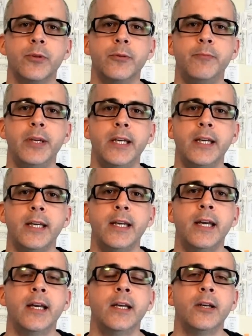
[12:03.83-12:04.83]
will be
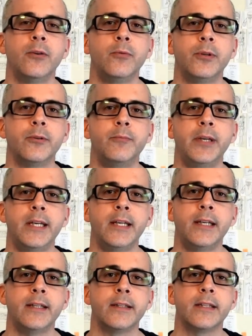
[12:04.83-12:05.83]

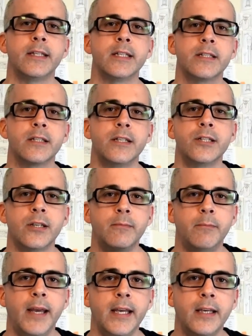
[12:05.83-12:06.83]
the
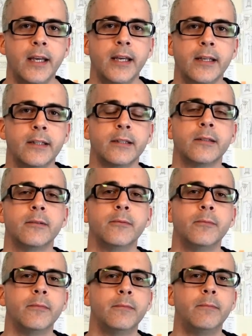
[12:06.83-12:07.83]
decision-making
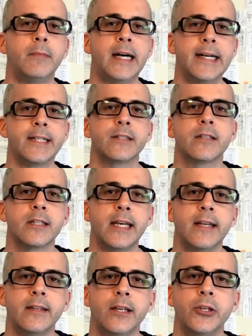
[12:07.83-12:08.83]
mind
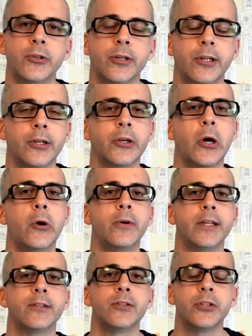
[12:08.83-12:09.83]
state that you're going to go
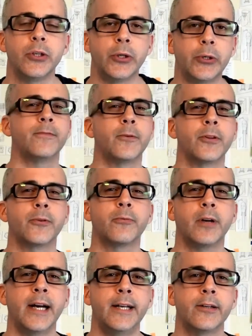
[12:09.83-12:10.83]
into. For the
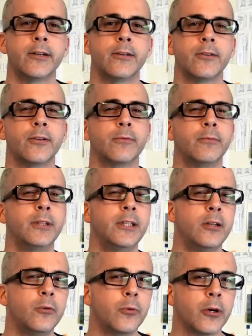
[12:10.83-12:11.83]
writer, the
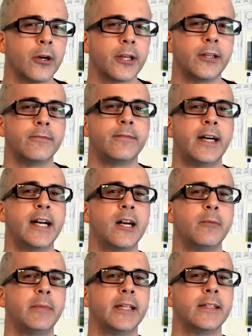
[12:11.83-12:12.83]
real work
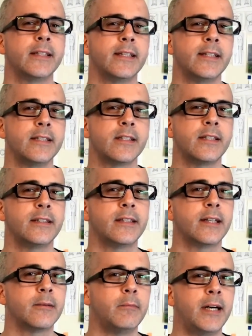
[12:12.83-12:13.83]
environment is in
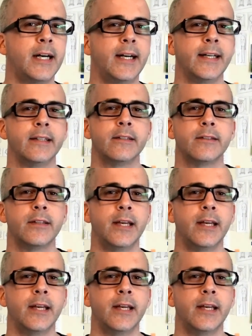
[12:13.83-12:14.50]
their mind.